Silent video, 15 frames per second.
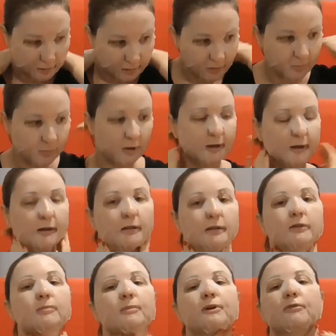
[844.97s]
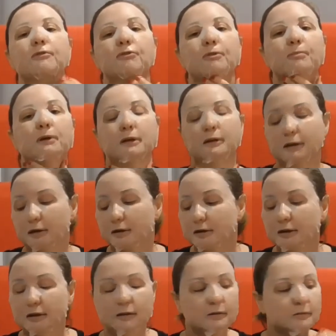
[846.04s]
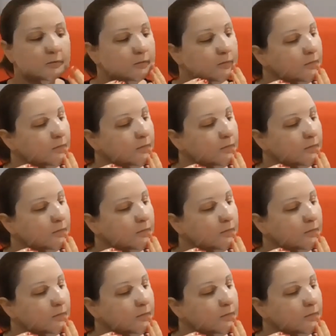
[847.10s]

that you might get a little bit of dripping down here.